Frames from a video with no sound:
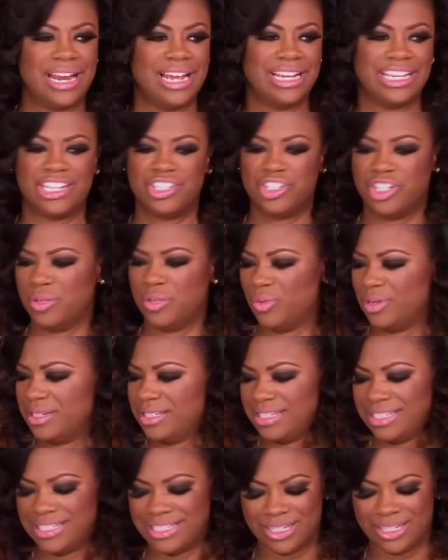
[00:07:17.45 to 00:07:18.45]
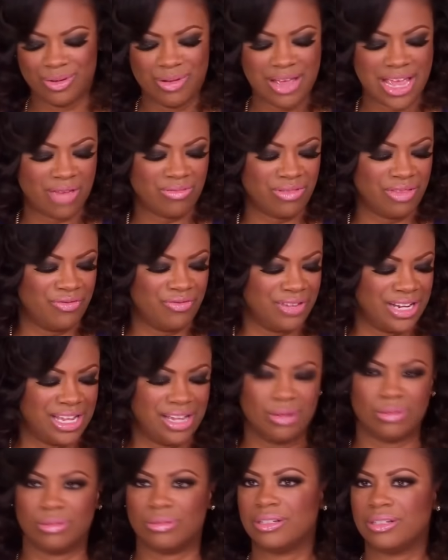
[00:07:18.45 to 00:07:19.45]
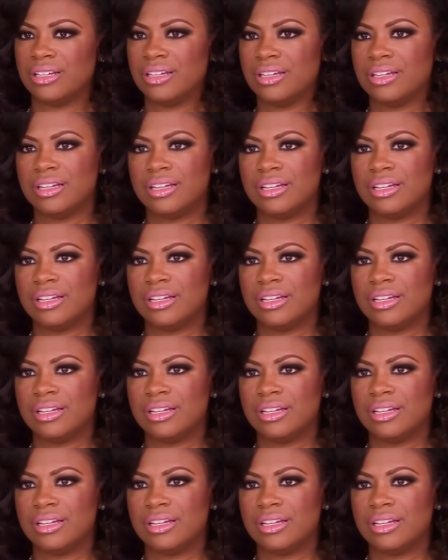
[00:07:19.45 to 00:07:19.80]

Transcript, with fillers: I mean, I guess she wants to still have the flow.